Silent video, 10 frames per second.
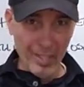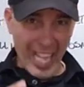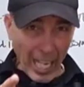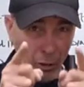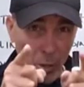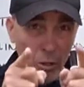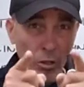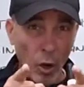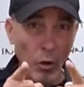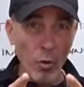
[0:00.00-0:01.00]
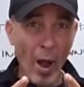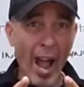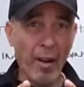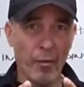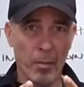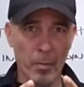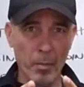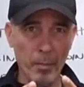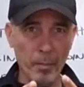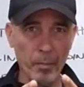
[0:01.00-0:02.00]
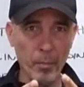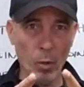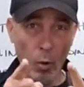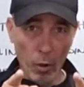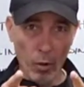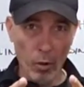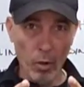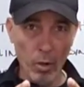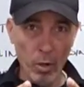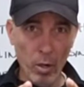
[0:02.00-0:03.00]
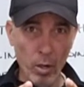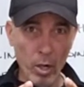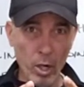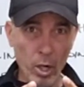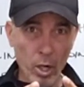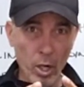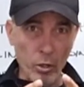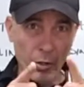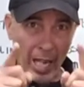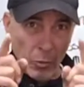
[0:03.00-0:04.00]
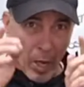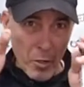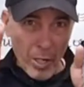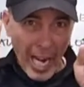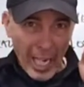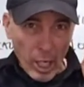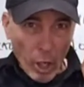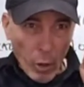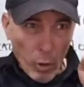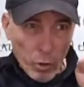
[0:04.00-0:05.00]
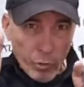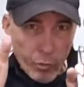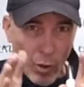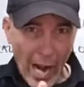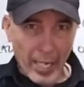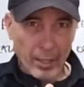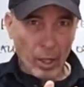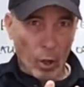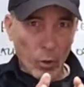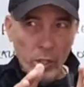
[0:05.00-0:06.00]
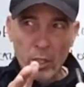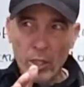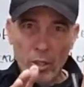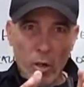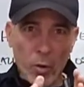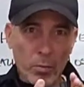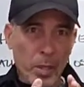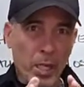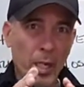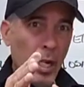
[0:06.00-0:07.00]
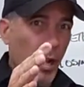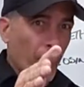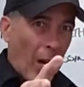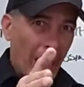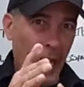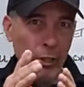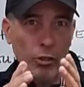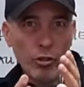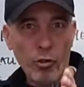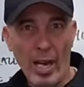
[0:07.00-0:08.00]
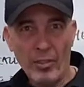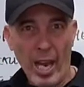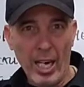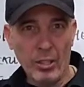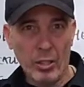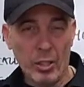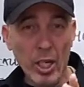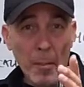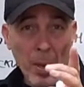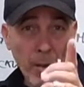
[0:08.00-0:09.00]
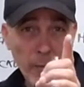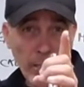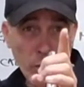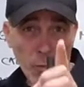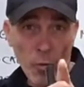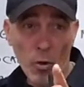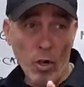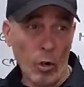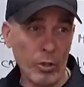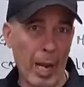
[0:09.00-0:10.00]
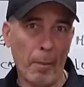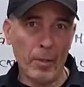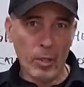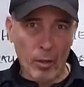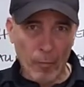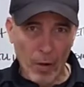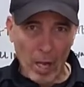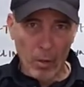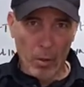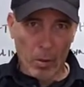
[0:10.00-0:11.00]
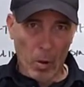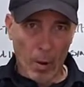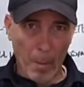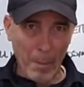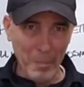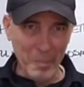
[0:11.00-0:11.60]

That's when you know you have it or her. So that's why you got to close right. Closing doesn't always mean financial transaction. Matter of fact, the real close happens on the follow-up call.